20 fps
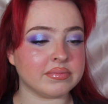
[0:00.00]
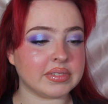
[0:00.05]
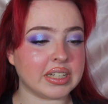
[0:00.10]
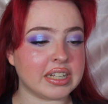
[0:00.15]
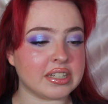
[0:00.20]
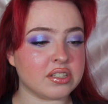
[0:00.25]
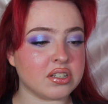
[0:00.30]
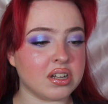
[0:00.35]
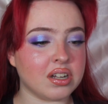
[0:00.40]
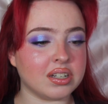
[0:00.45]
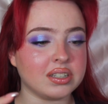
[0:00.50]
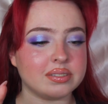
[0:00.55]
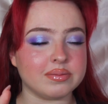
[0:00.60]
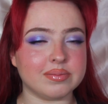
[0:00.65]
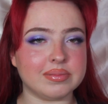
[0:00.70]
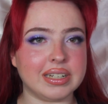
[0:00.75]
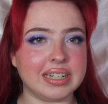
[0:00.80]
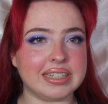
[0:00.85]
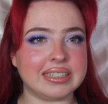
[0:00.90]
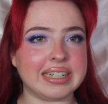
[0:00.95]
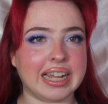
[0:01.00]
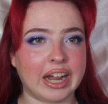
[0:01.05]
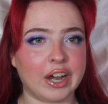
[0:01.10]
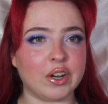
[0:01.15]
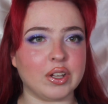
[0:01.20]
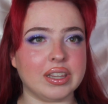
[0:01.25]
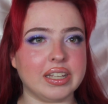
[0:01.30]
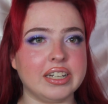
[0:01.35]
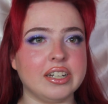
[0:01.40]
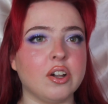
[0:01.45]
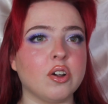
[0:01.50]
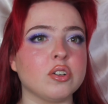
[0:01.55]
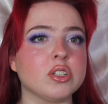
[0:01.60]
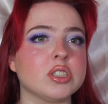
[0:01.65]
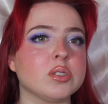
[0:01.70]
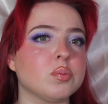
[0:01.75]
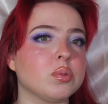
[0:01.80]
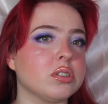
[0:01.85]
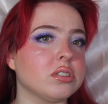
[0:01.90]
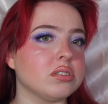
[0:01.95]
it's not entirely
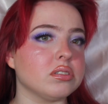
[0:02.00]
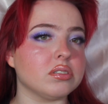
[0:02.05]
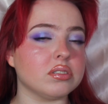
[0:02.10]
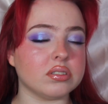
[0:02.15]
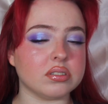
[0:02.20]
noticeable.